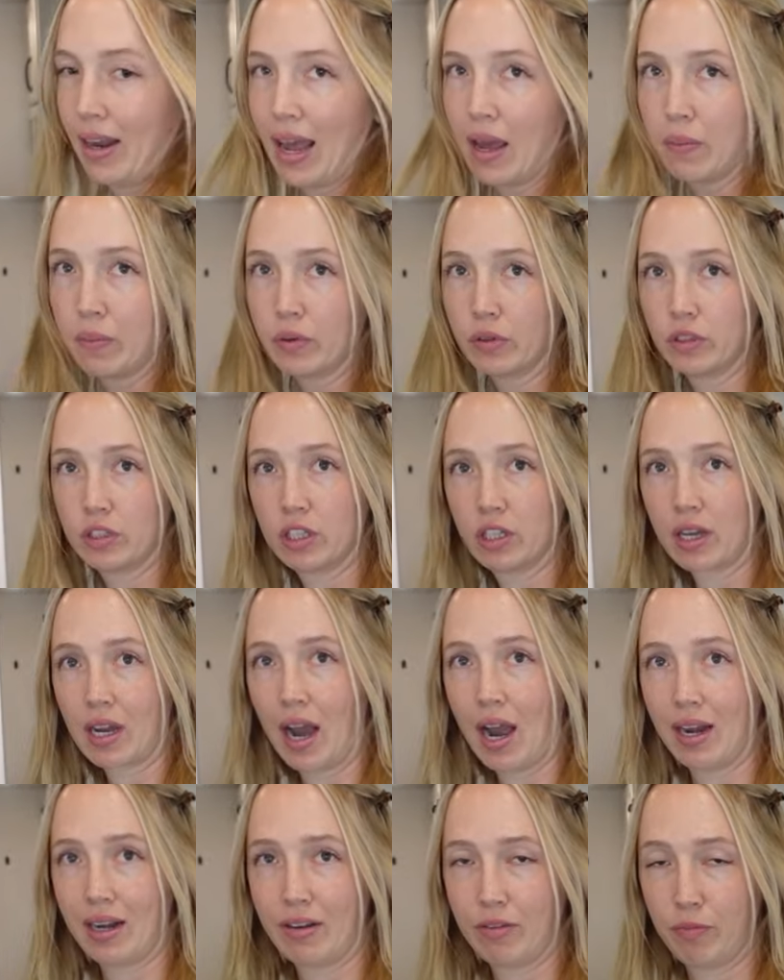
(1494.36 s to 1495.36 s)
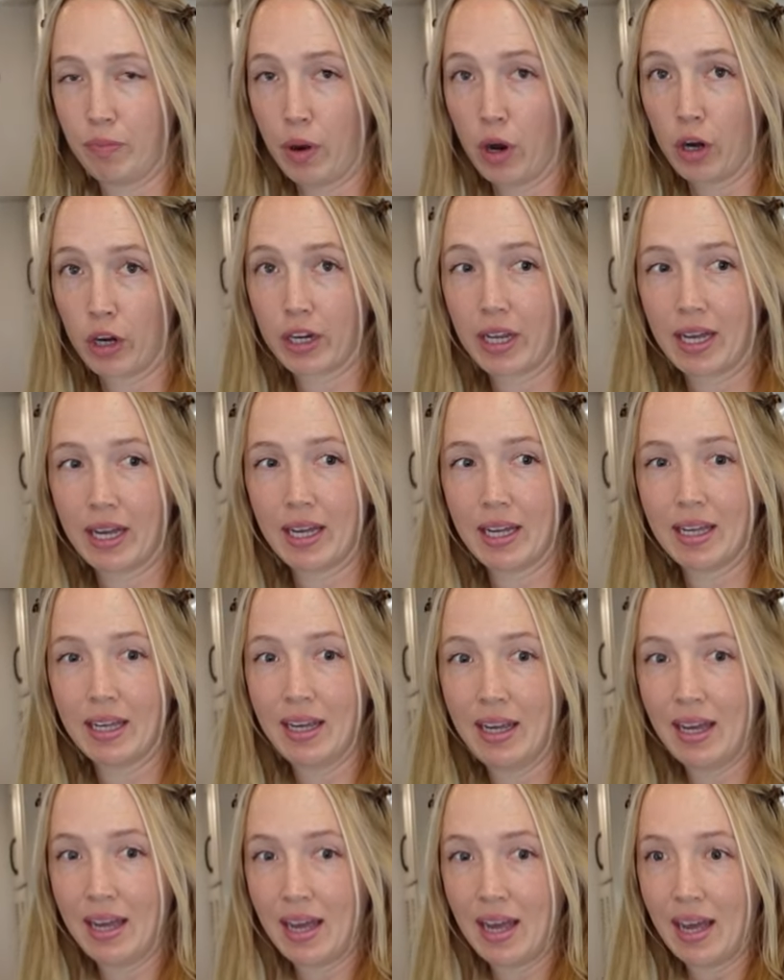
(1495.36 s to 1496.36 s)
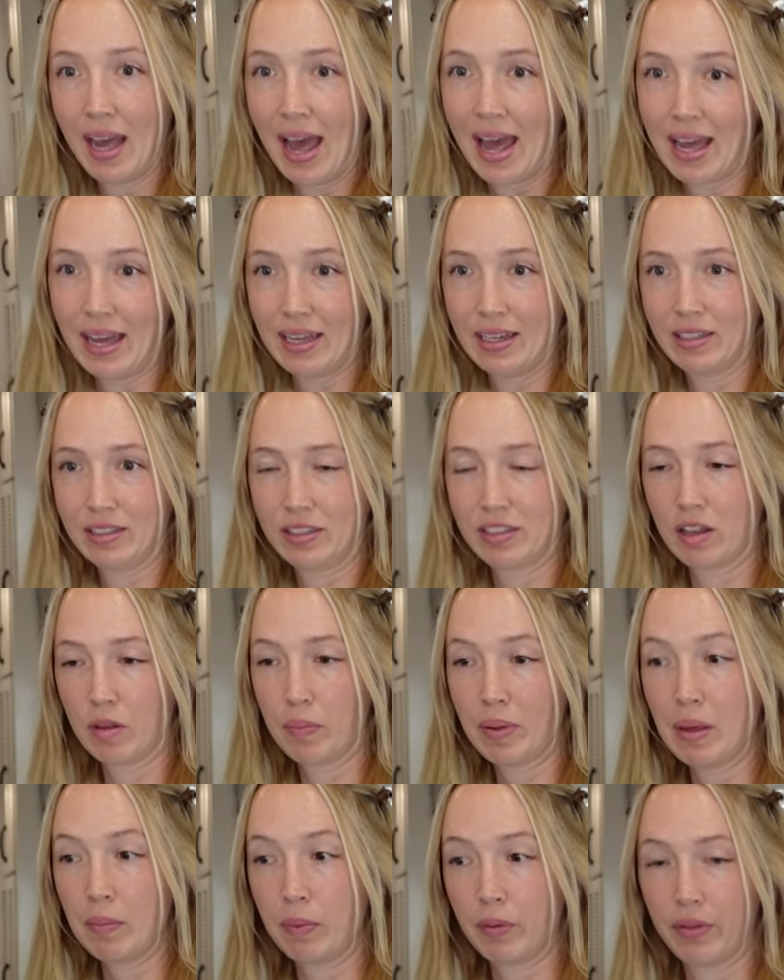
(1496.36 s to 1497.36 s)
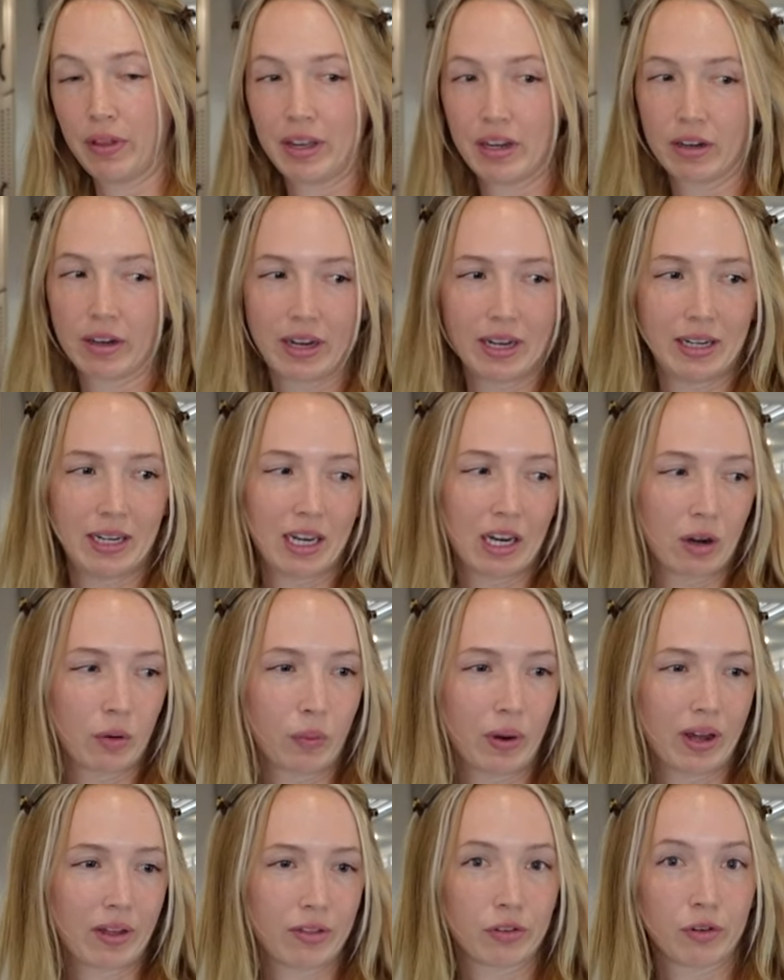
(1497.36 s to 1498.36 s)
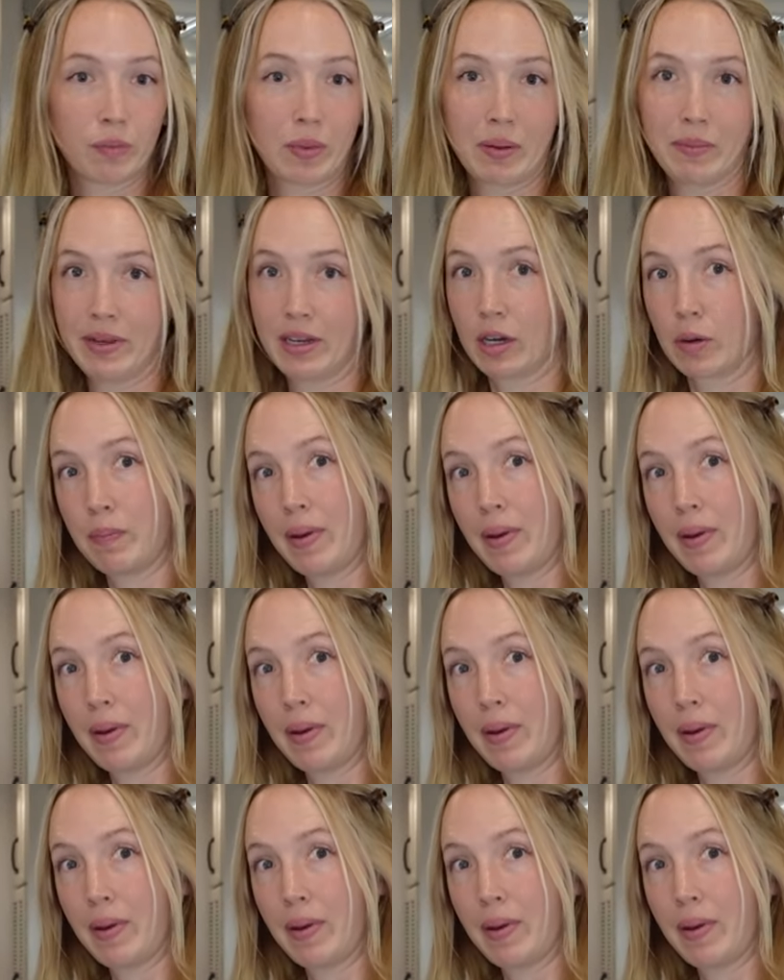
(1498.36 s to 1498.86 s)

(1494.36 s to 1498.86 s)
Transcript: able to kind of park it, and the people that you're in here with, or maybe your